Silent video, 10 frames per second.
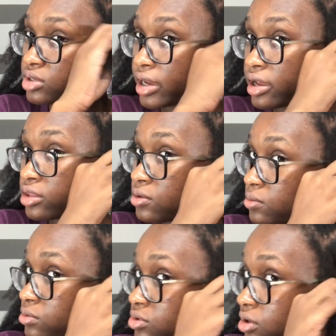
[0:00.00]
tight at the
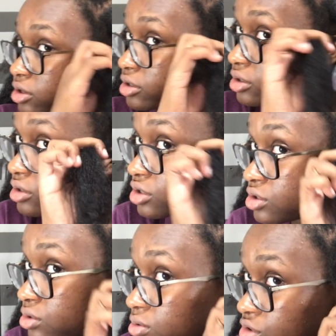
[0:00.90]
root. So all you're going to
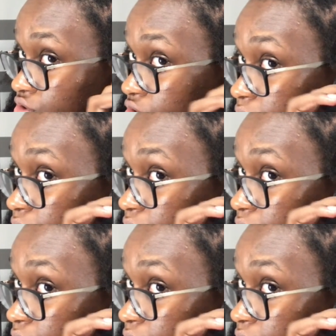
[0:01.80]
do is just